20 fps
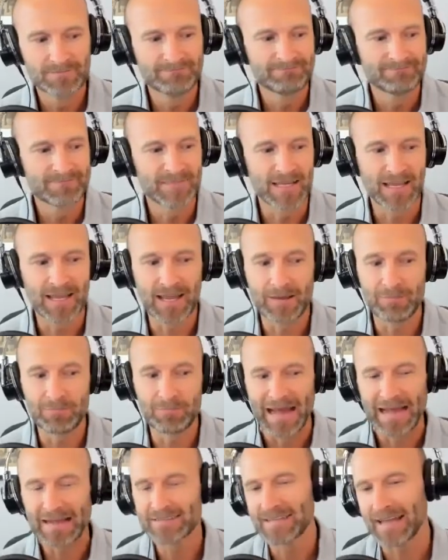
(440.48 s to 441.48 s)
it came
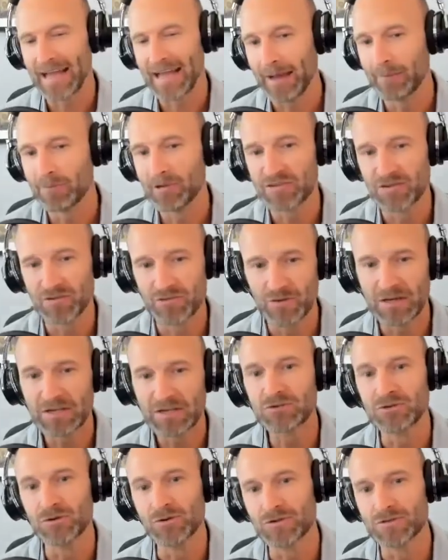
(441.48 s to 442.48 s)
back to habits and
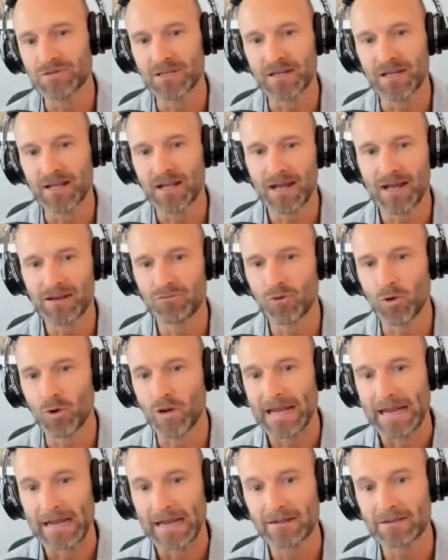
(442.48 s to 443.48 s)
rituals, and it kind of
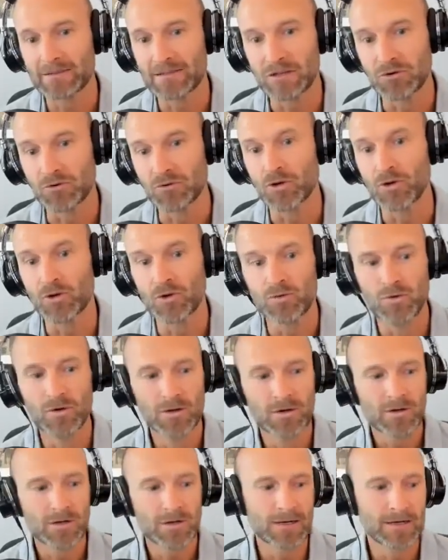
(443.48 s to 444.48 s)
organically grew
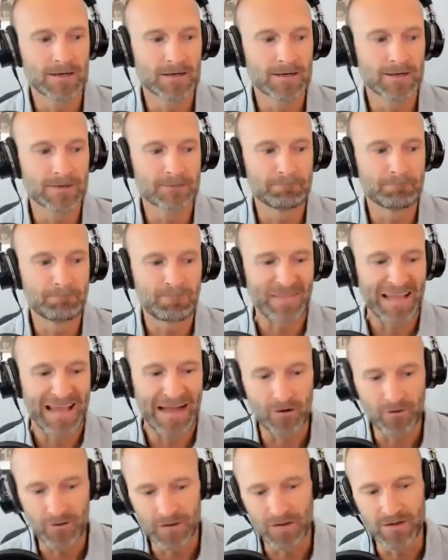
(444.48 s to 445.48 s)

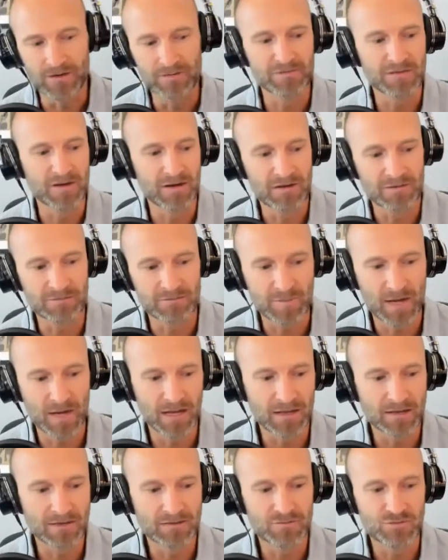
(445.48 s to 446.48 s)
out of
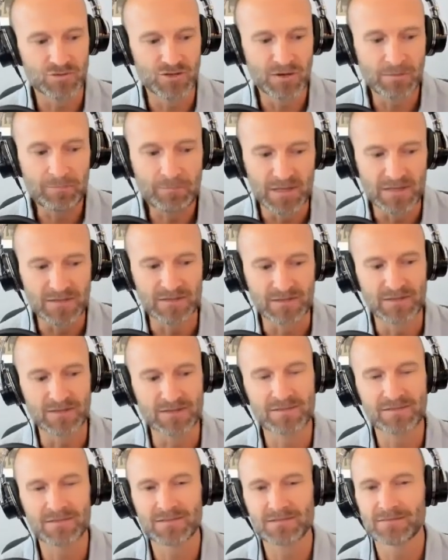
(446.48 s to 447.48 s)
my gym
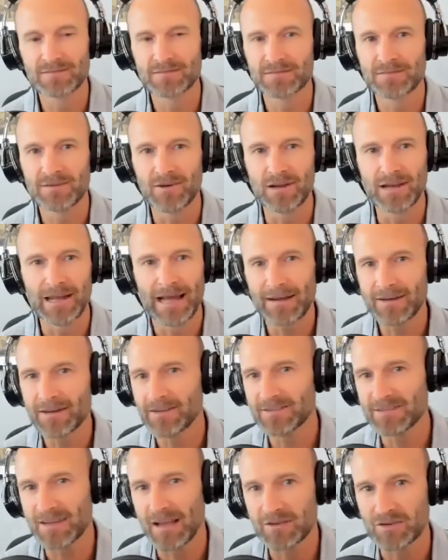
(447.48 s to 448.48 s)
business on how do
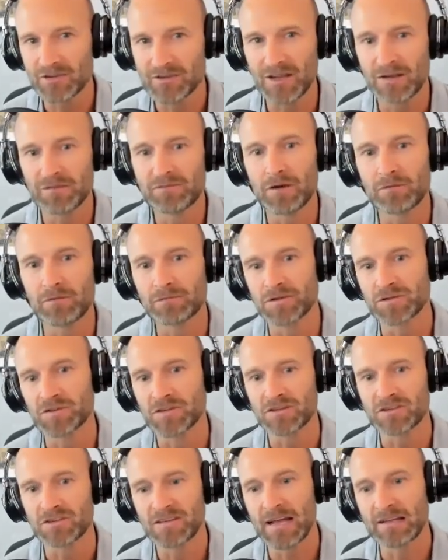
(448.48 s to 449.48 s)
you set yourself up for
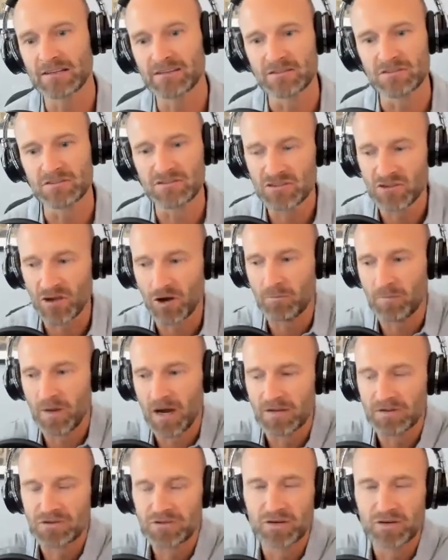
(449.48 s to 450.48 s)
success. And so
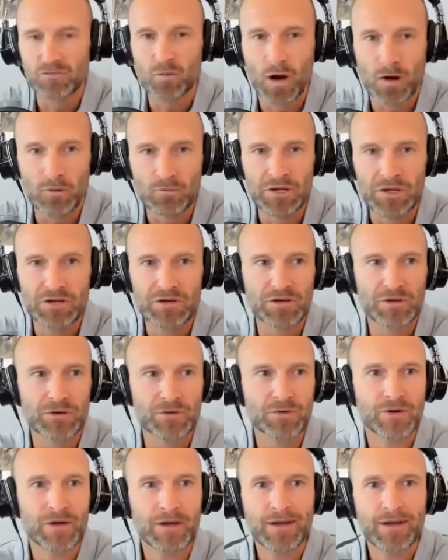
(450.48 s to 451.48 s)
much of what we
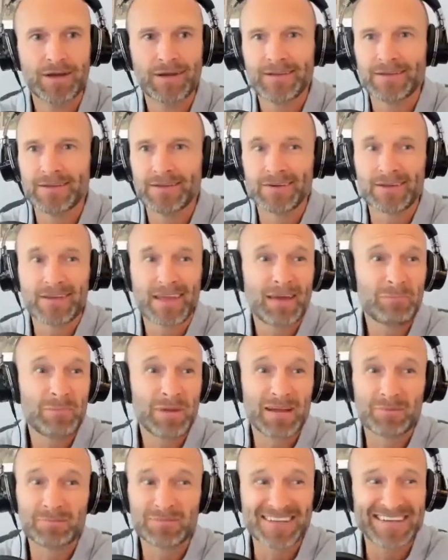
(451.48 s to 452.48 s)
do, it can
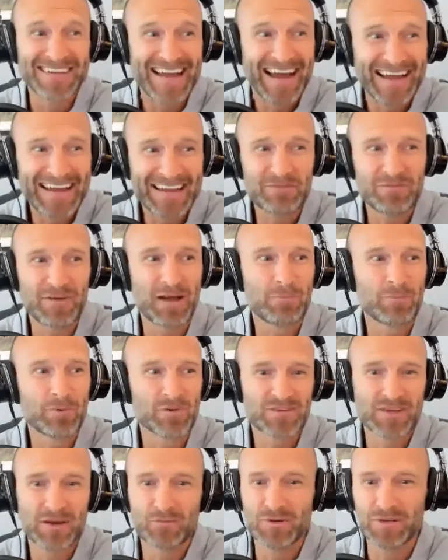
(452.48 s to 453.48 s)
be up to
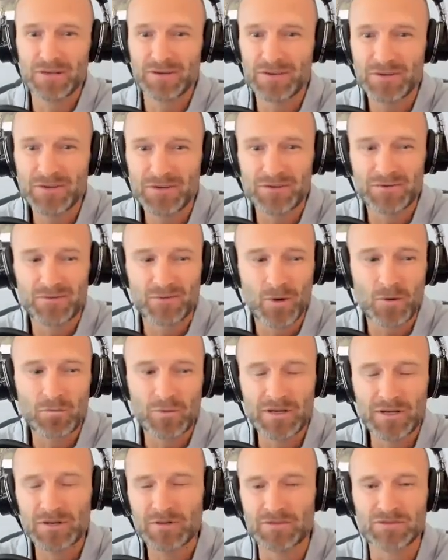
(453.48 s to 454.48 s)
95% what
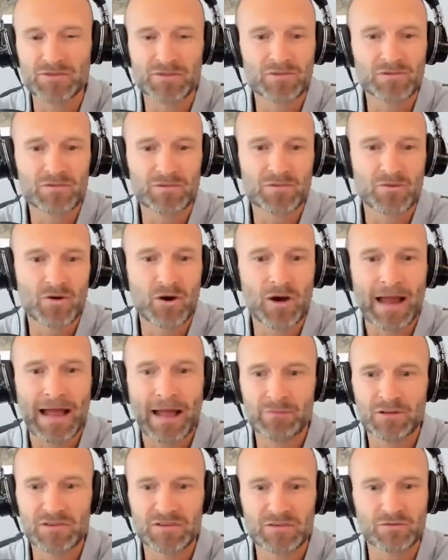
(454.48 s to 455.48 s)
we do is driven through our
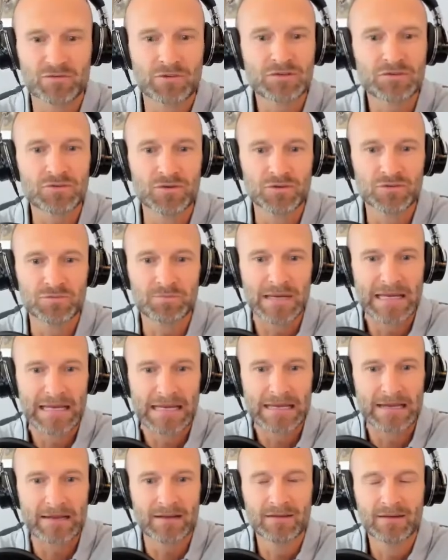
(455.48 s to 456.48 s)
habits and rituals,
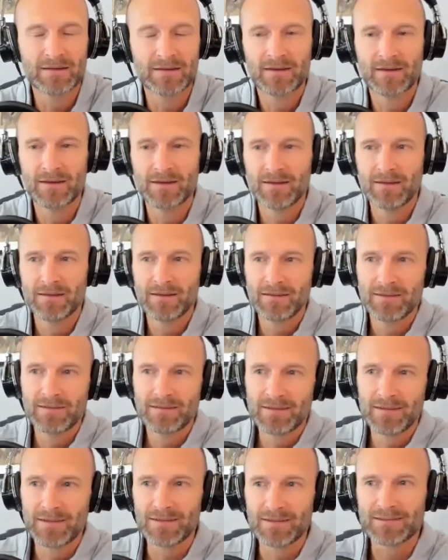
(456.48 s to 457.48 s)
meaning
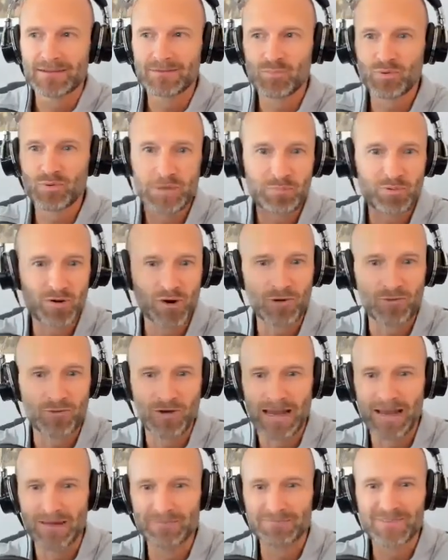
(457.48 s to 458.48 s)
it's
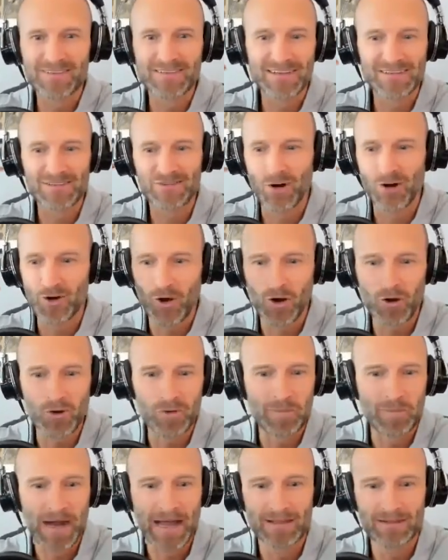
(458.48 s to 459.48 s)
pre-programmed, it's on
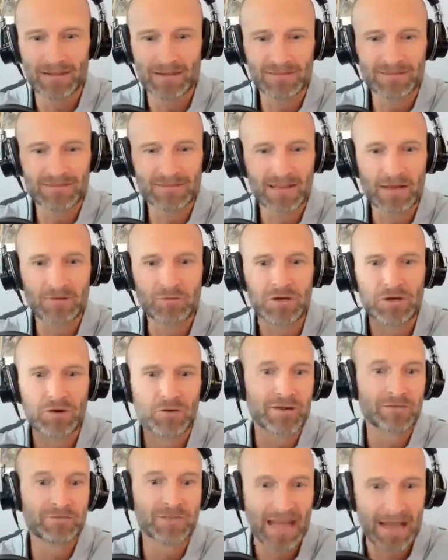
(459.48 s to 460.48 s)
autopilot, and we
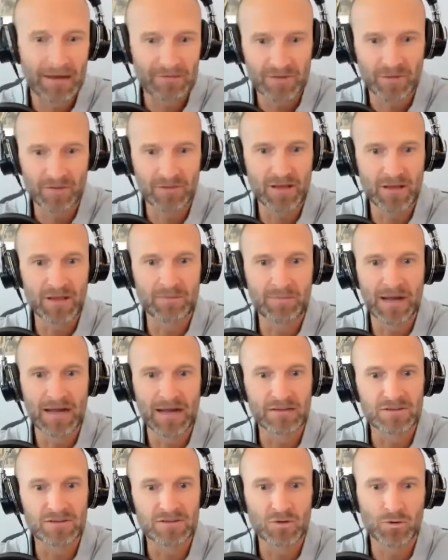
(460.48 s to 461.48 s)
don't even have to think
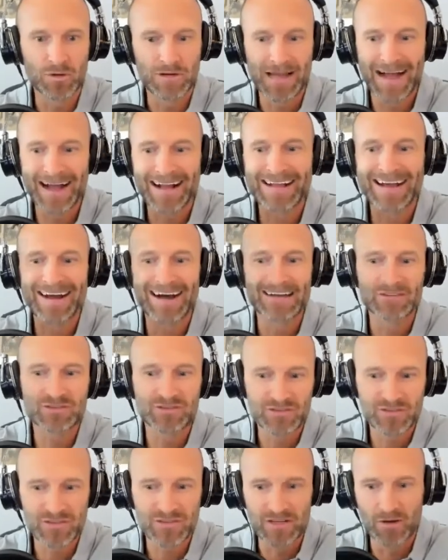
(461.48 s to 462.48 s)
about it. So we're not
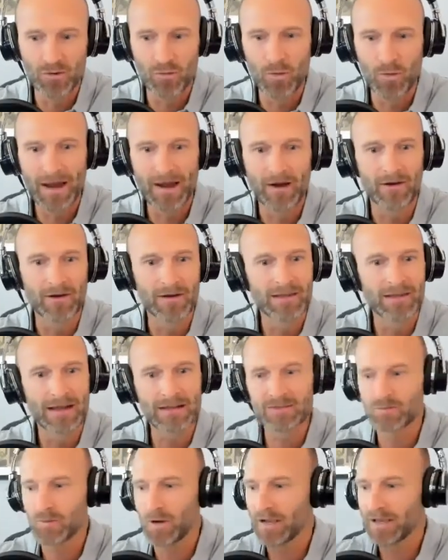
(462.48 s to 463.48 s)
consciously aware. And
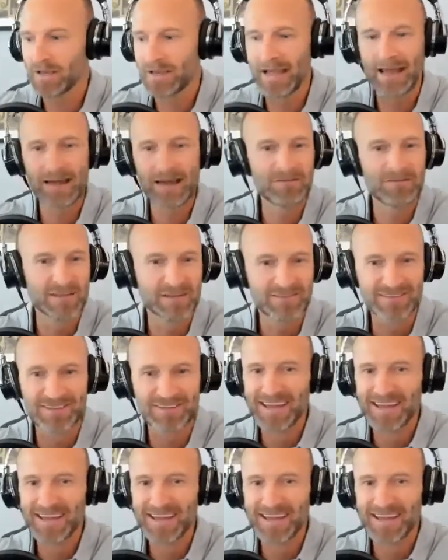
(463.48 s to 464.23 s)
that's why you have this